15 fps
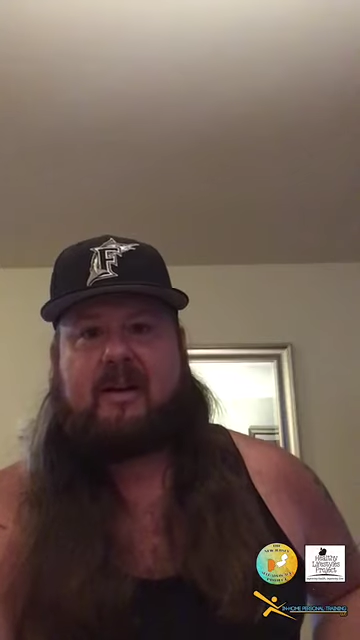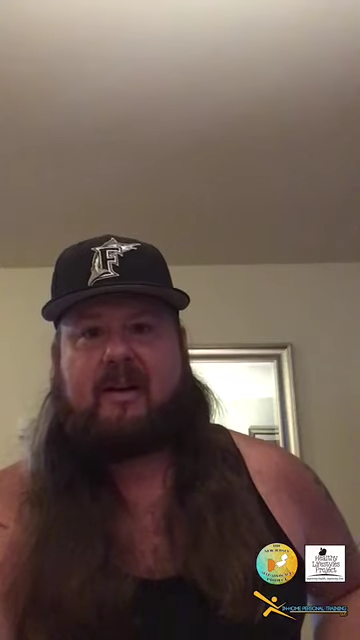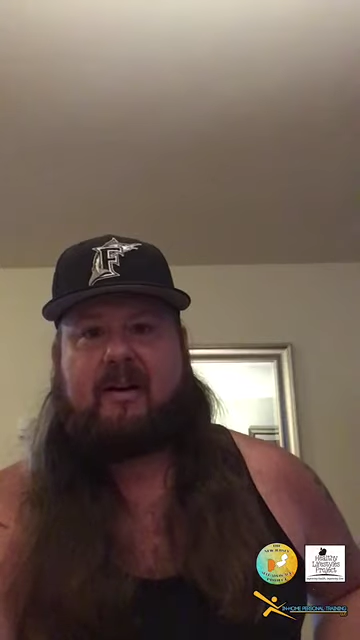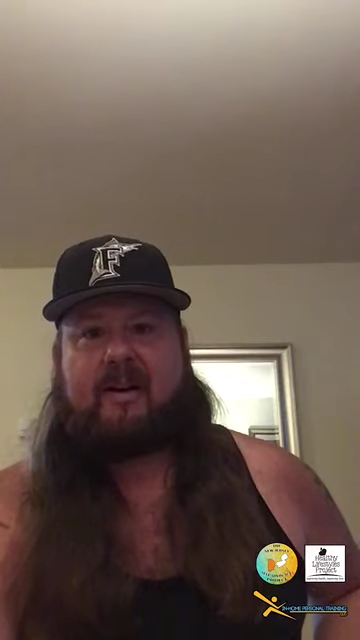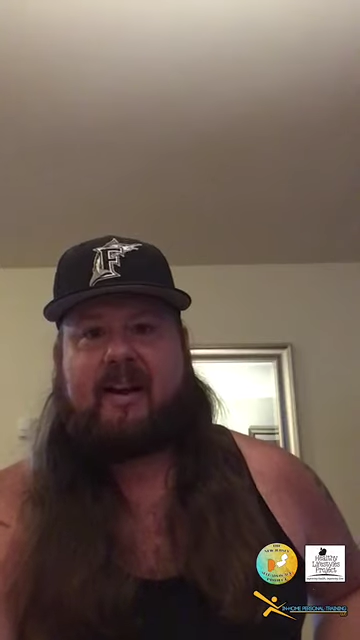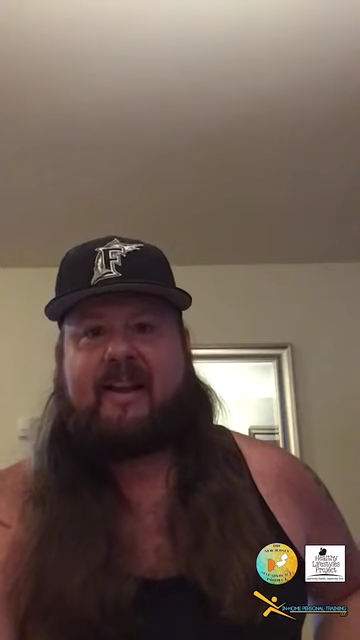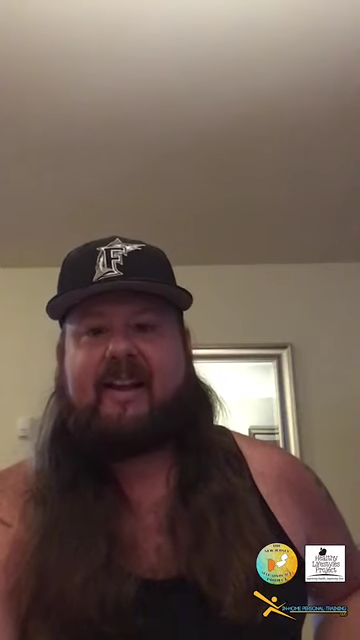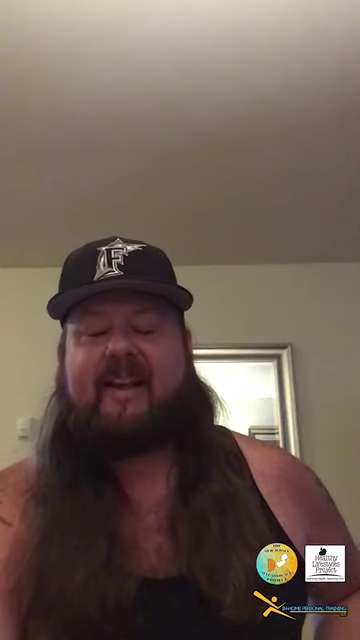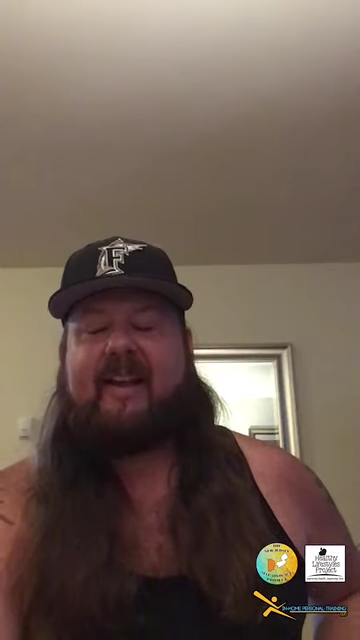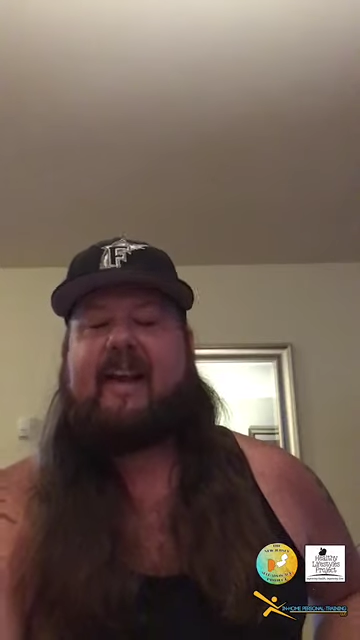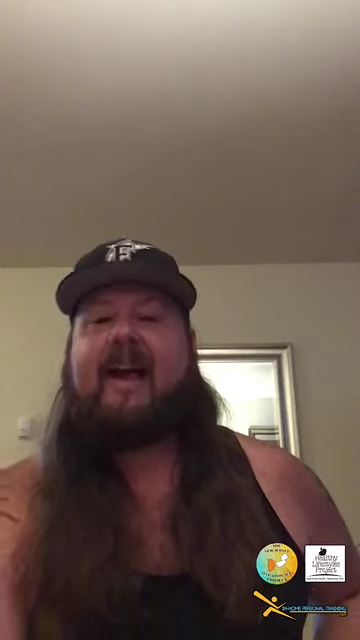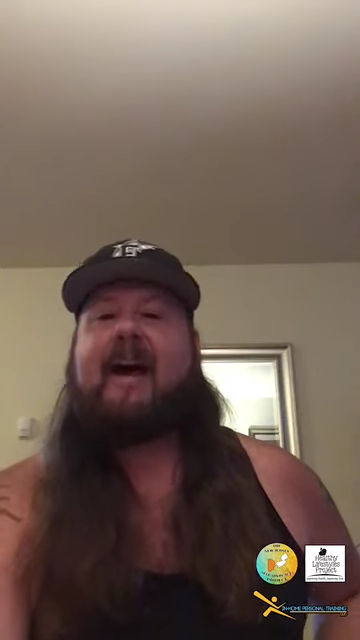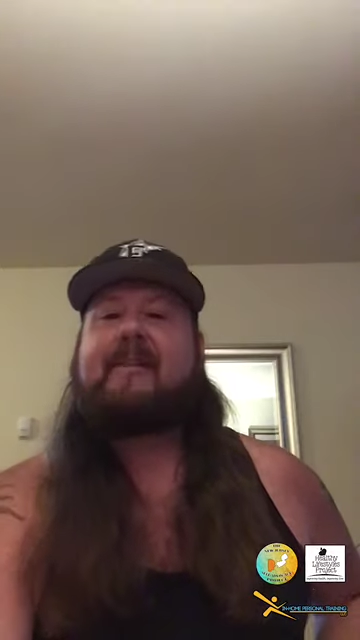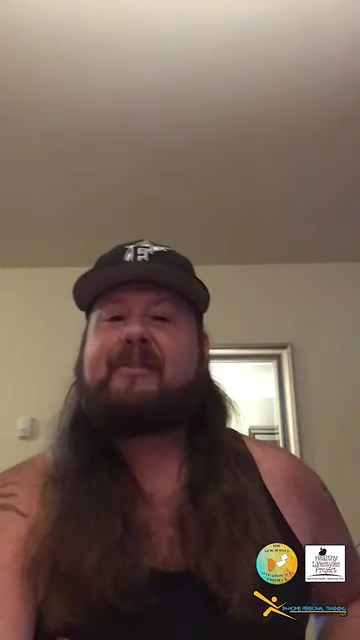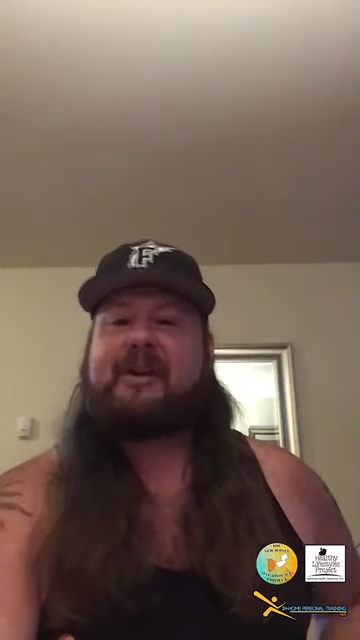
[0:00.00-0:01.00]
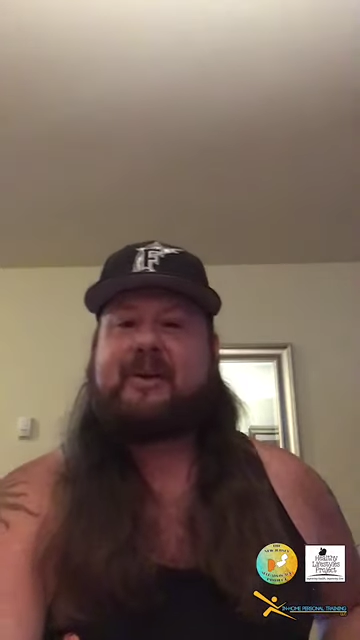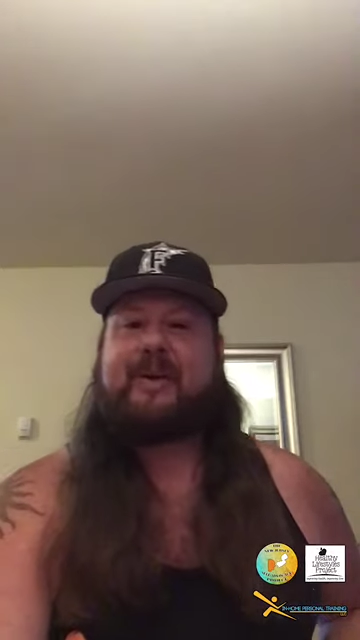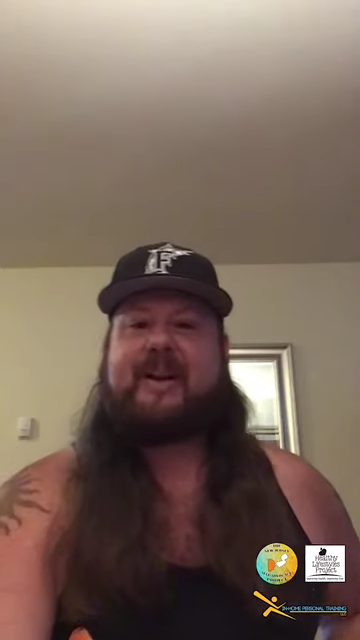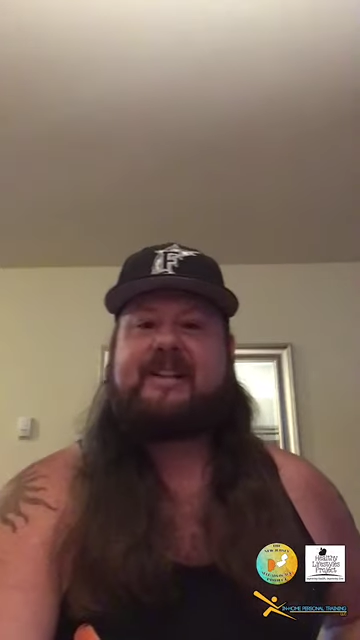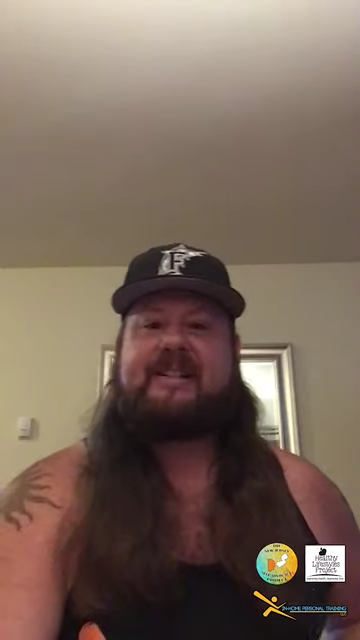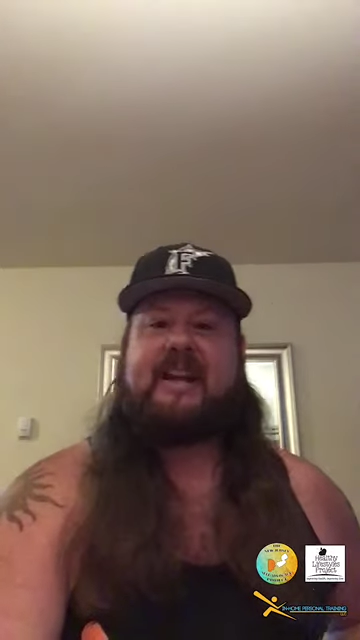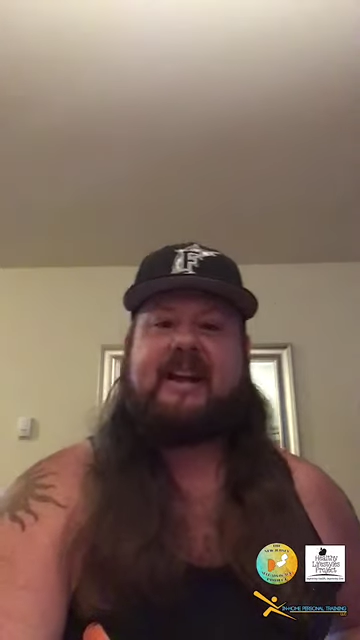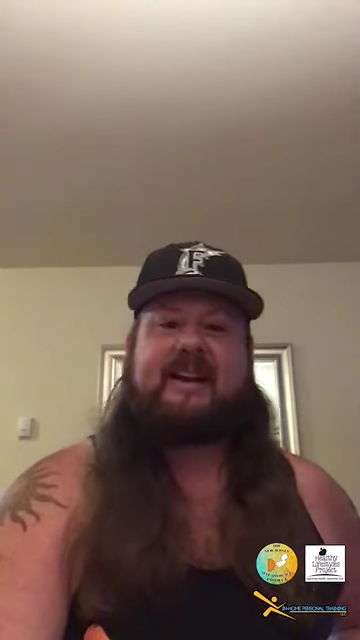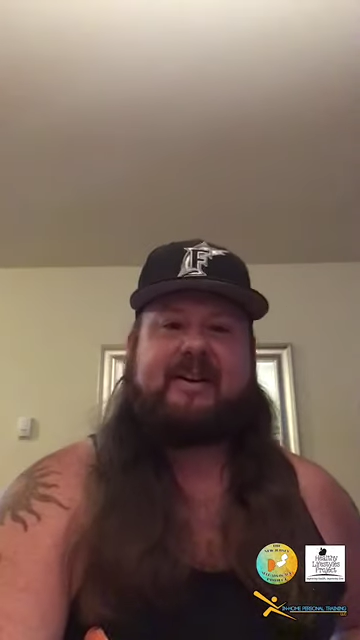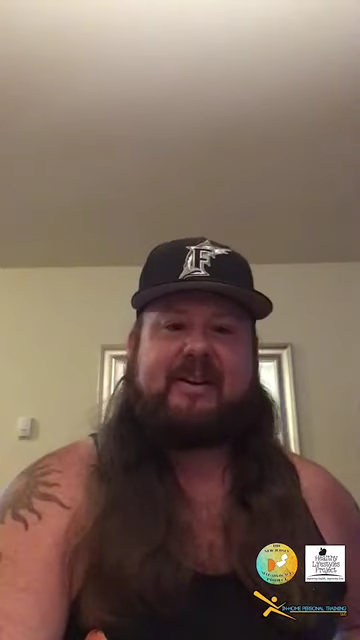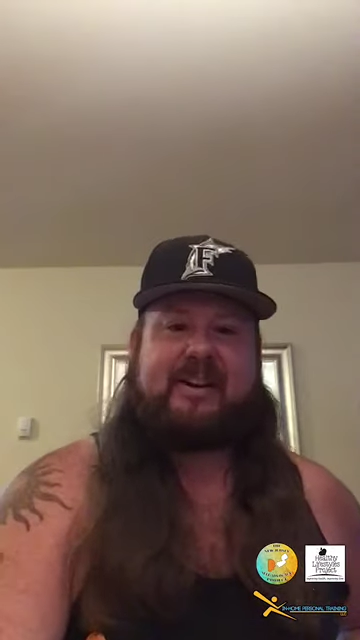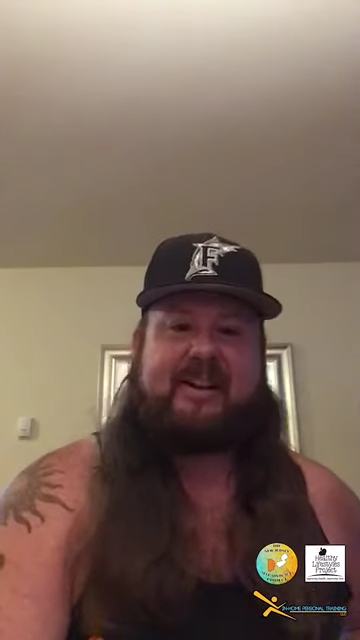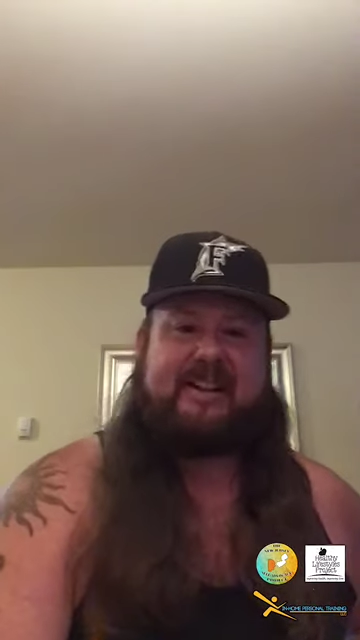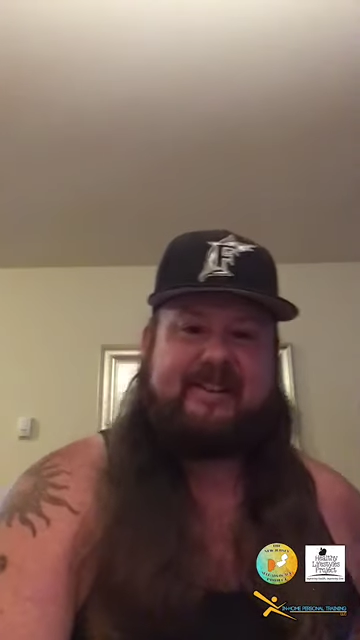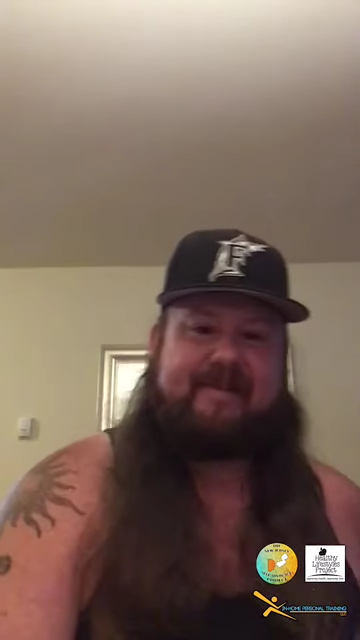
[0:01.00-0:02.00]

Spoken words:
All right. Have a great day, ARC.